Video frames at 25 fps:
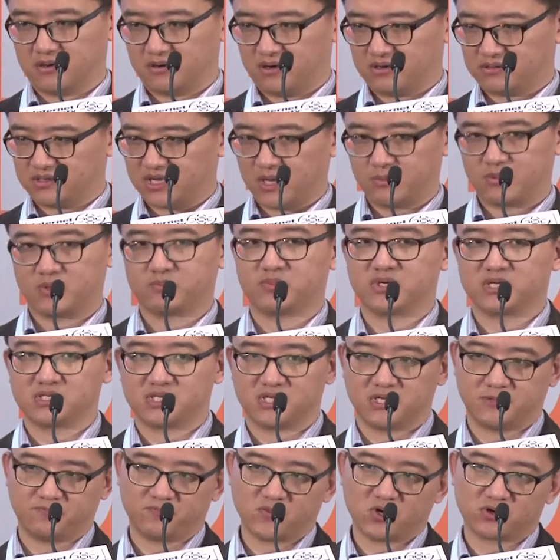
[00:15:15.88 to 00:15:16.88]

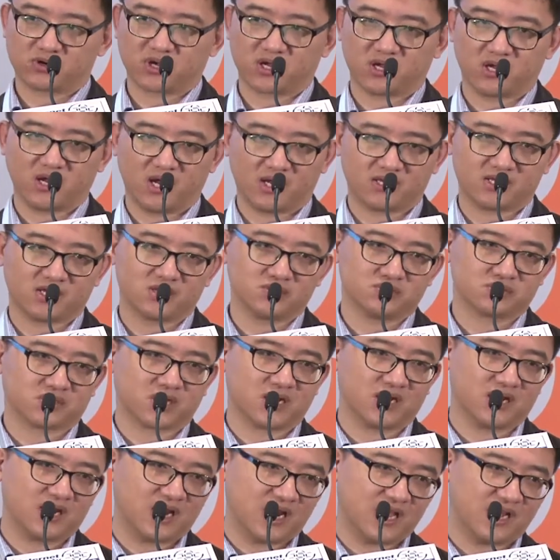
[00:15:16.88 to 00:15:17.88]
capability, okay, and then you
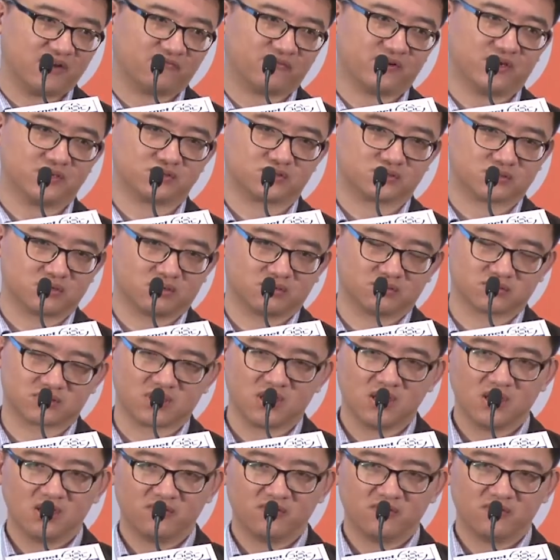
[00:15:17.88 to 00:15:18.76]
can leverage those,